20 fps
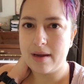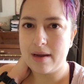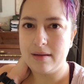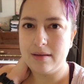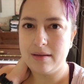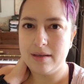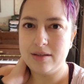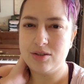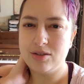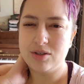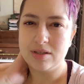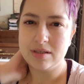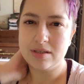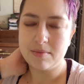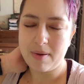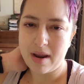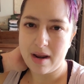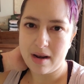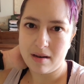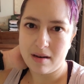It's just a
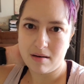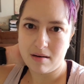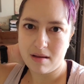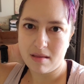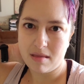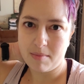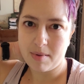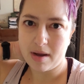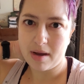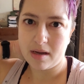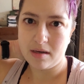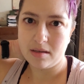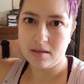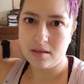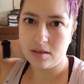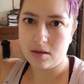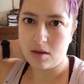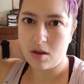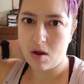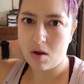pain in the butt
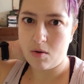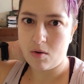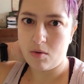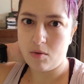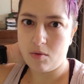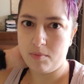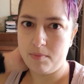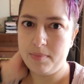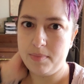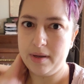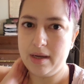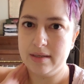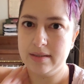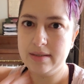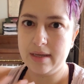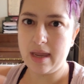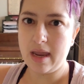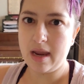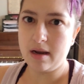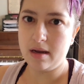to go because
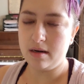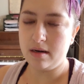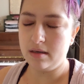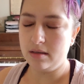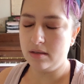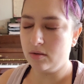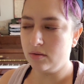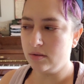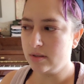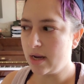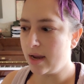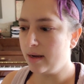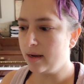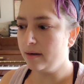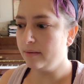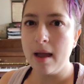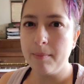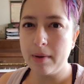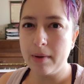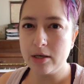I can't get in till 10.
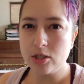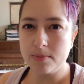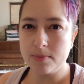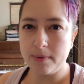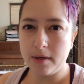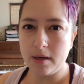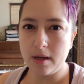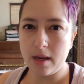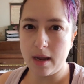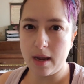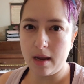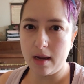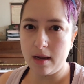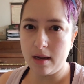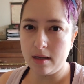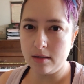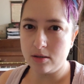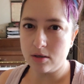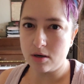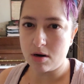I might just put a
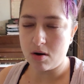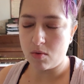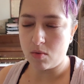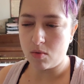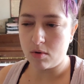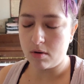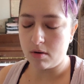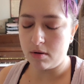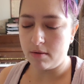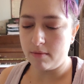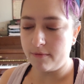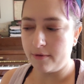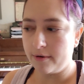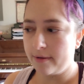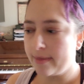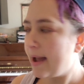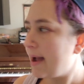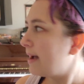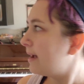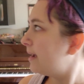Instacart order in for
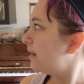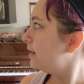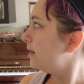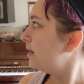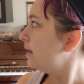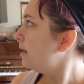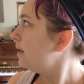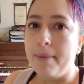that.